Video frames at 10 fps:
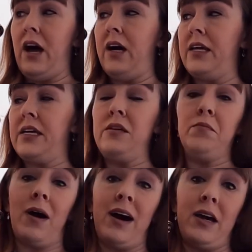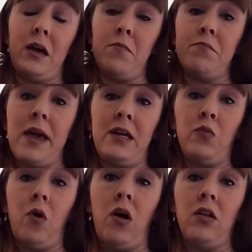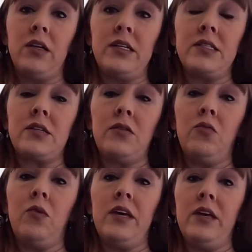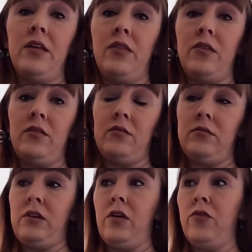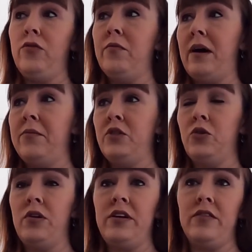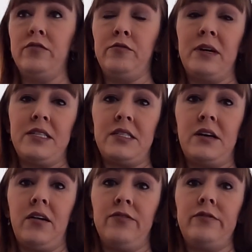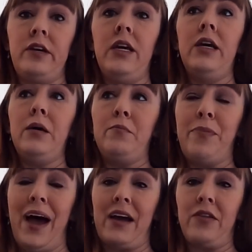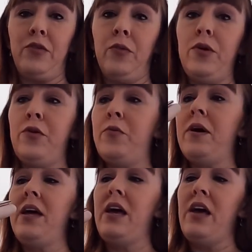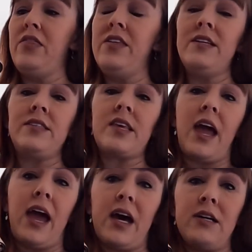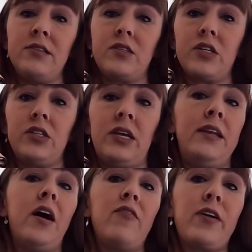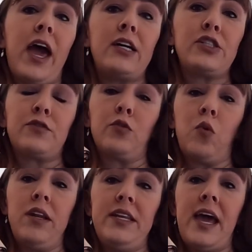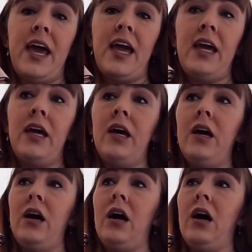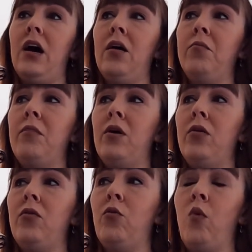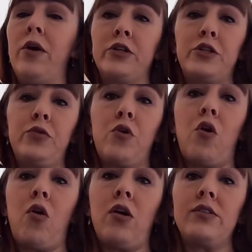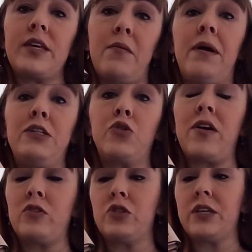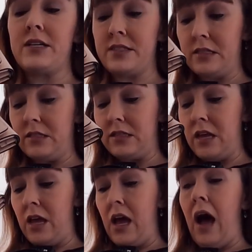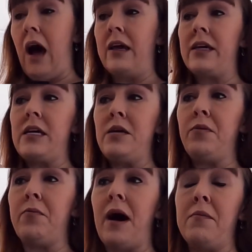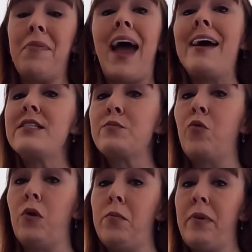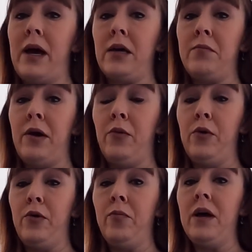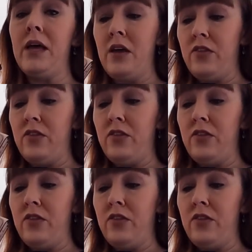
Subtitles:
I keep my main wallet with, my majority of my stuff back in the room. This has enough cash for one day, one or two cards, and my driver's license. I keep my passport back in my room.